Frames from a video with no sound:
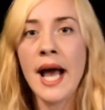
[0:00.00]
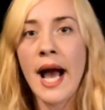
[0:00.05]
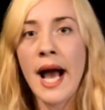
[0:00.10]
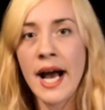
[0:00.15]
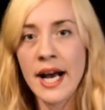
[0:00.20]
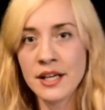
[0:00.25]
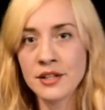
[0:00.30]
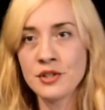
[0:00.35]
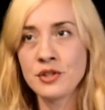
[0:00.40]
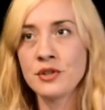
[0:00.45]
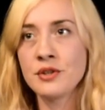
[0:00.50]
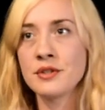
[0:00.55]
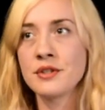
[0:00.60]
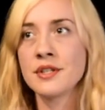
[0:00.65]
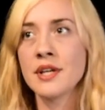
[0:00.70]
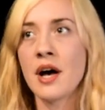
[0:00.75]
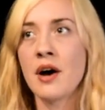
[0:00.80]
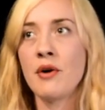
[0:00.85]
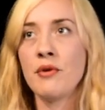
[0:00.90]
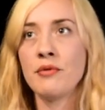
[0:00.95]
Ask
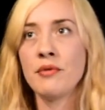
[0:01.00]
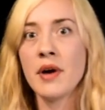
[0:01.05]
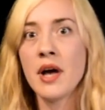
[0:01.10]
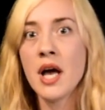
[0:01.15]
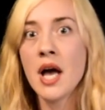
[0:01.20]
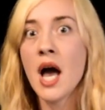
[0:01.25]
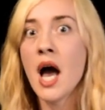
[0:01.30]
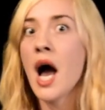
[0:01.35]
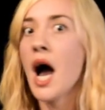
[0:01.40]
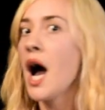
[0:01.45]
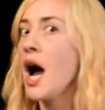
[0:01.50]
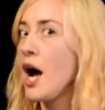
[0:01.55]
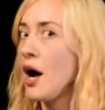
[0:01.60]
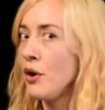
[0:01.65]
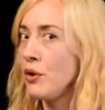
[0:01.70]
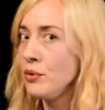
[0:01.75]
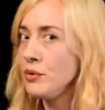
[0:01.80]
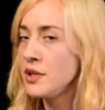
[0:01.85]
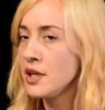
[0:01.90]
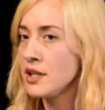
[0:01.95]
yourself,
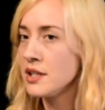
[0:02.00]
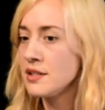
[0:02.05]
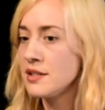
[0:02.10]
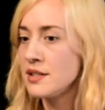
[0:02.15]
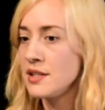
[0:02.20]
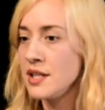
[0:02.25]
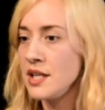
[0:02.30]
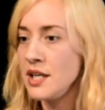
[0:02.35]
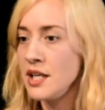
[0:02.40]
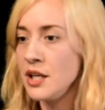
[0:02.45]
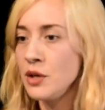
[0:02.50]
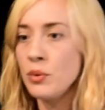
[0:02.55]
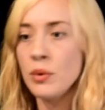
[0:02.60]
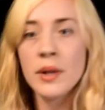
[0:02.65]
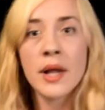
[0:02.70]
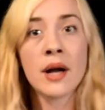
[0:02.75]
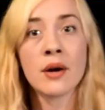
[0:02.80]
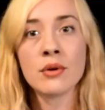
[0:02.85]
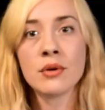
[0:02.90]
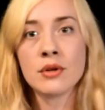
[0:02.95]
how does the
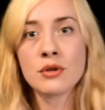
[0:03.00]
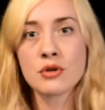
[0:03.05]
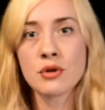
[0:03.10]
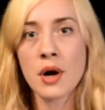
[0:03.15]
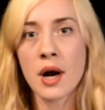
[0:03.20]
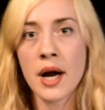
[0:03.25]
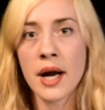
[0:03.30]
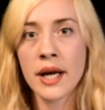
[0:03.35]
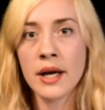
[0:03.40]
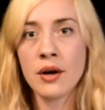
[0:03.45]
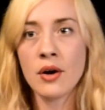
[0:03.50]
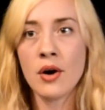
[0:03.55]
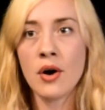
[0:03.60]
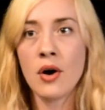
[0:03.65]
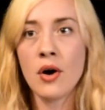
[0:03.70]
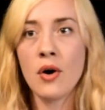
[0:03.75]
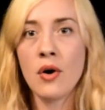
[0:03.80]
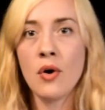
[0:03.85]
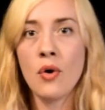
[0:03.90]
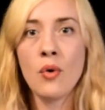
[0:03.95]
equilateral
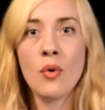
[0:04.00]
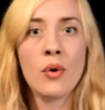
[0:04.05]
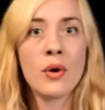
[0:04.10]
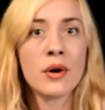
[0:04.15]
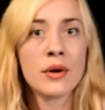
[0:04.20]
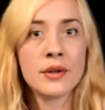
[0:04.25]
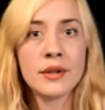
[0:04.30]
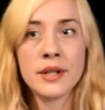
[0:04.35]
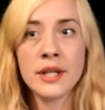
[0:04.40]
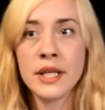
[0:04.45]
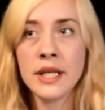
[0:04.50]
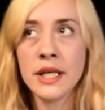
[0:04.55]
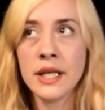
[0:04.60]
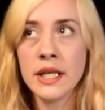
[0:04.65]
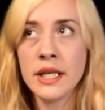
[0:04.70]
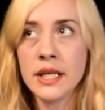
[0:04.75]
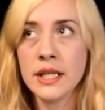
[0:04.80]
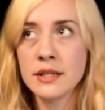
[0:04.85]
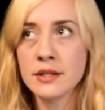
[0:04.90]
triangle or the